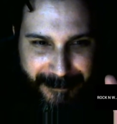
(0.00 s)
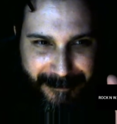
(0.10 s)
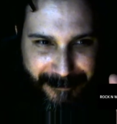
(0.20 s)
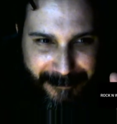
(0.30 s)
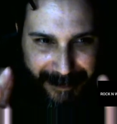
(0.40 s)

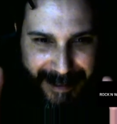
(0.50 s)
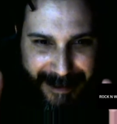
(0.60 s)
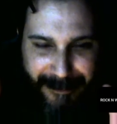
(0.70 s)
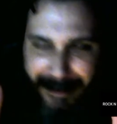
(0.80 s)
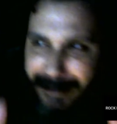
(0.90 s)
the
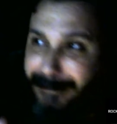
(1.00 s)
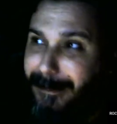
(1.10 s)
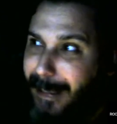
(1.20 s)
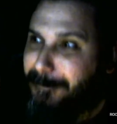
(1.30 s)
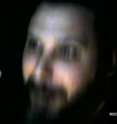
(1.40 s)
lathe, and I said,
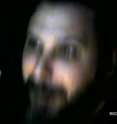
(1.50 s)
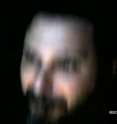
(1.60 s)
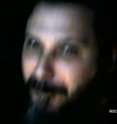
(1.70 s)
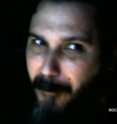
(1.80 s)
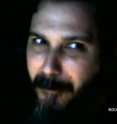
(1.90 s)
and it's made from
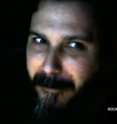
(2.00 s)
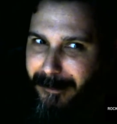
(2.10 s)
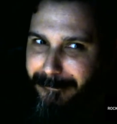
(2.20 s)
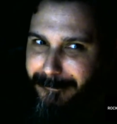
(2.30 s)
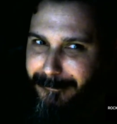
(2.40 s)
Corian.